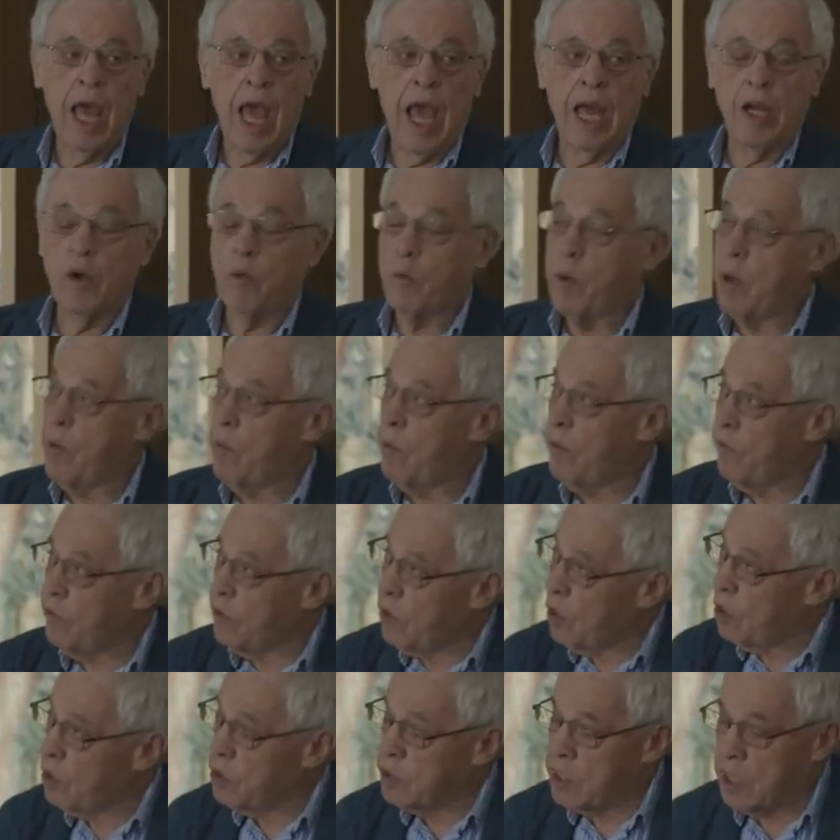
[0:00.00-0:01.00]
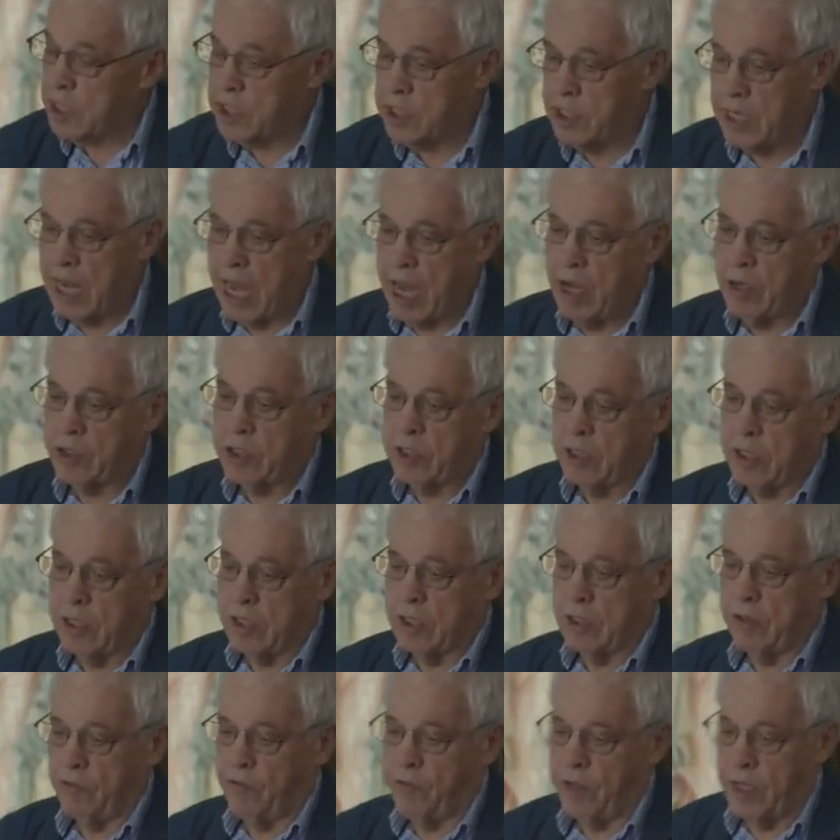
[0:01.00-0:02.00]
And we, have used this now to,
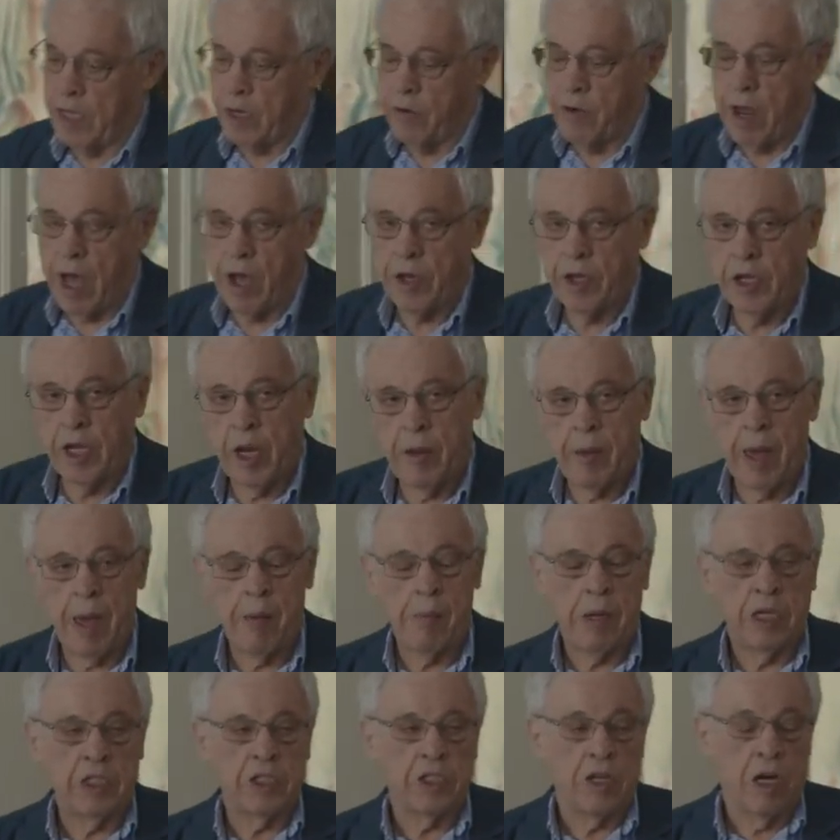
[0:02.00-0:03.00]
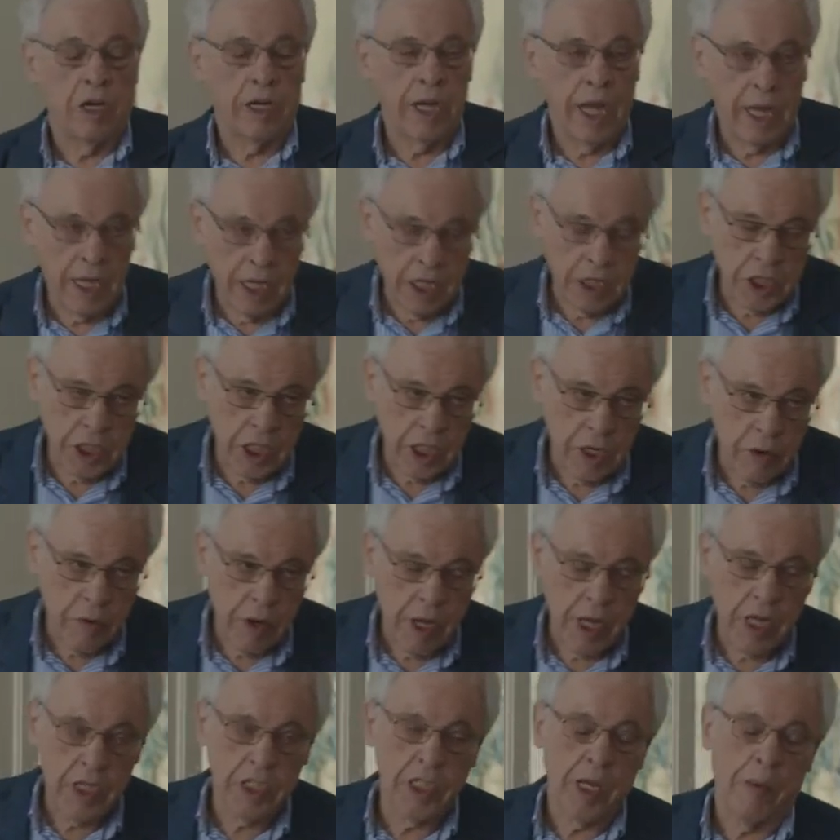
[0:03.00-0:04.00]
to figure out, you know, how much dark energy there
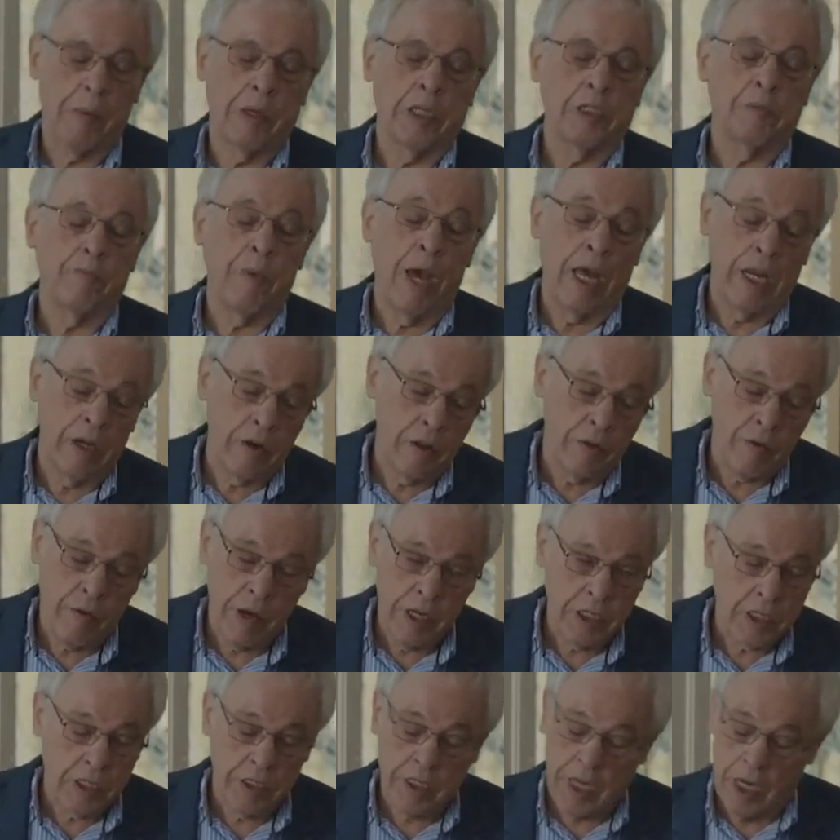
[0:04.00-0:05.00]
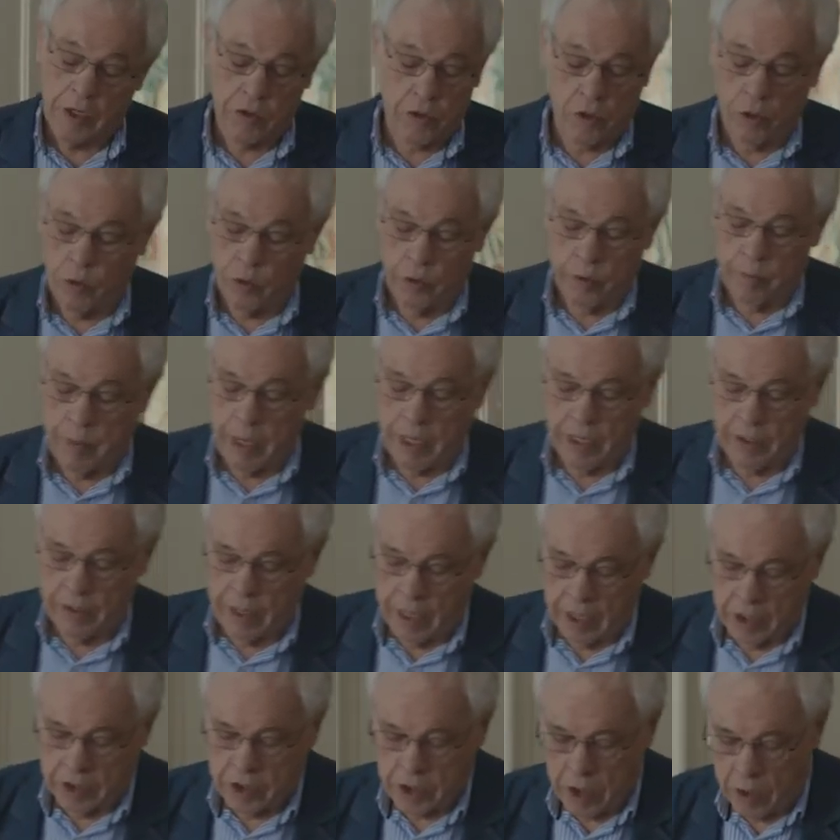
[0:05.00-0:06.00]
is, how much matter there is, etc., and all the many things.